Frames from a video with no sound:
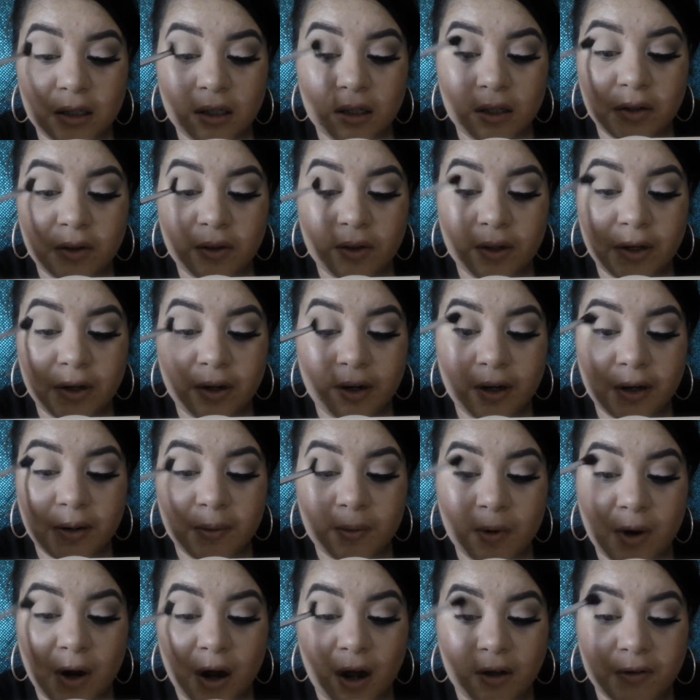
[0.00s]
you'll hear
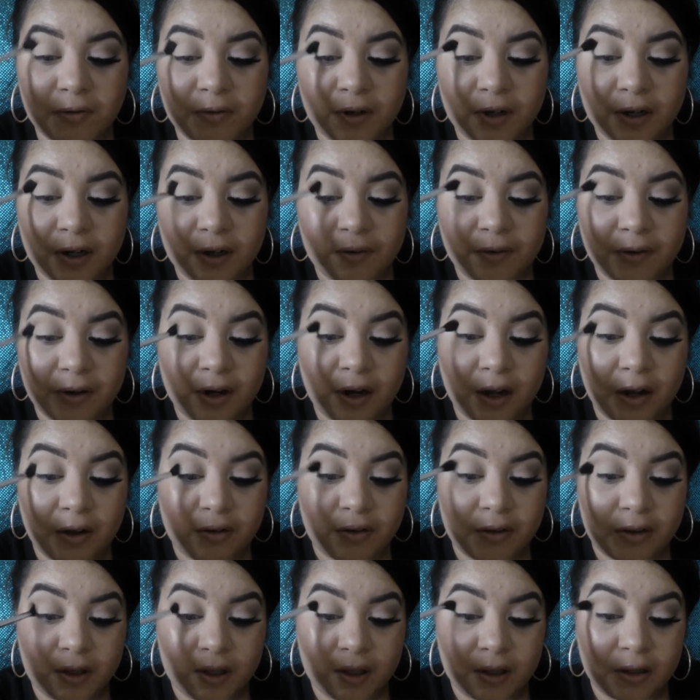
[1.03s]
him coughing every now
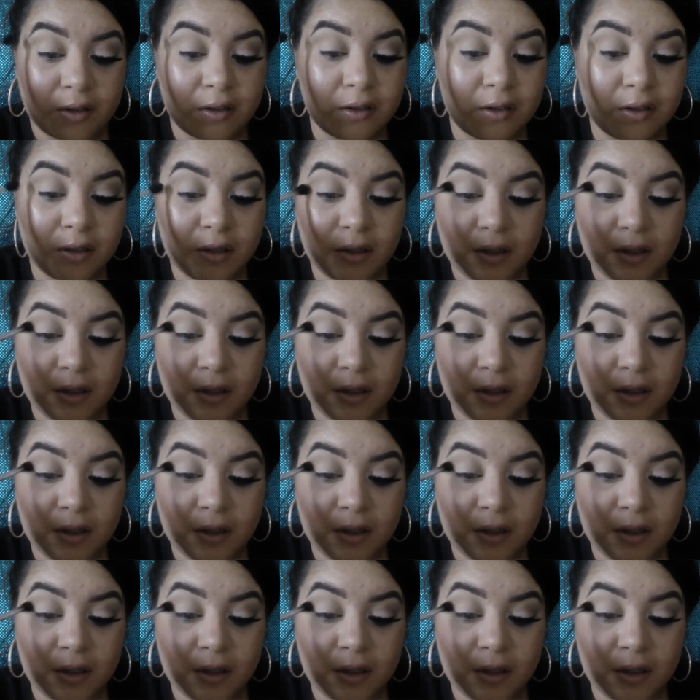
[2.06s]
and then.